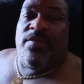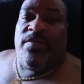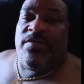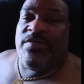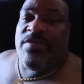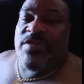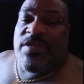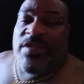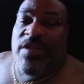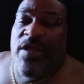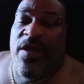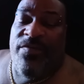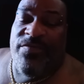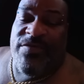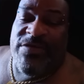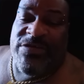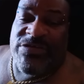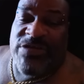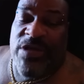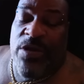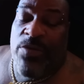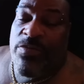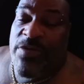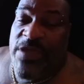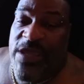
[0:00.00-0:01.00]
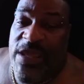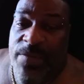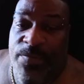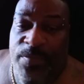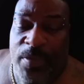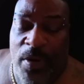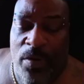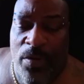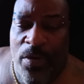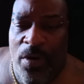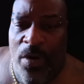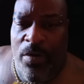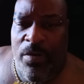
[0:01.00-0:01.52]
the stuff just gonna keep
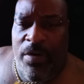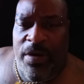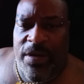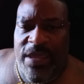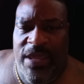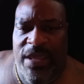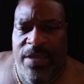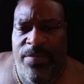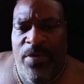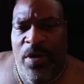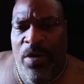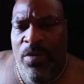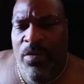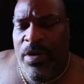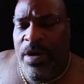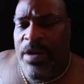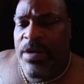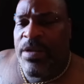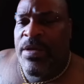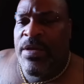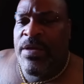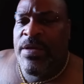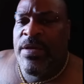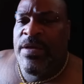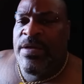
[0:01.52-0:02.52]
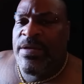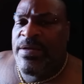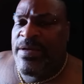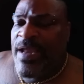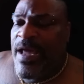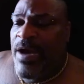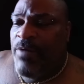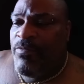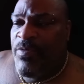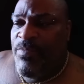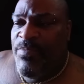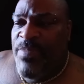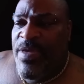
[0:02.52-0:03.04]
on going, keep going.
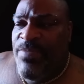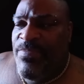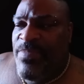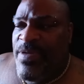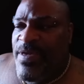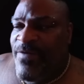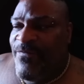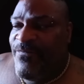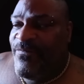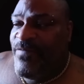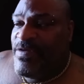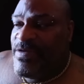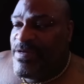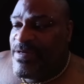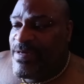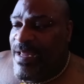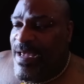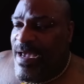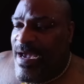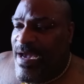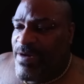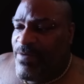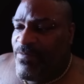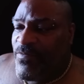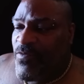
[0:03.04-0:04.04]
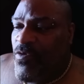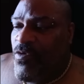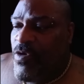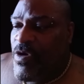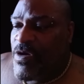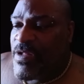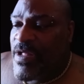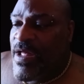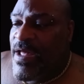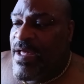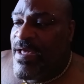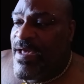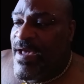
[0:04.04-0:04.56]
Now, with me being 59, of
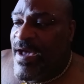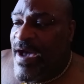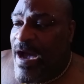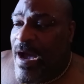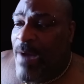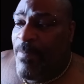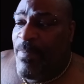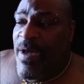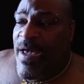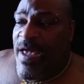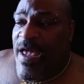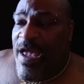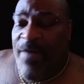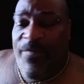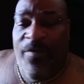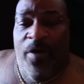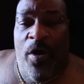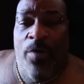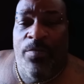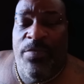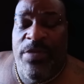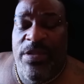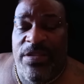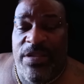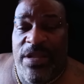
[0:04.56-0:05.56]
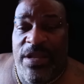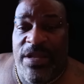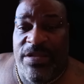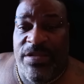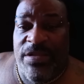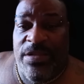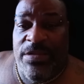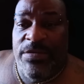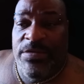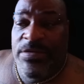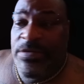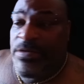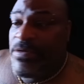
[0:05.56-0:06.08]
course, I'm gonna have homies that's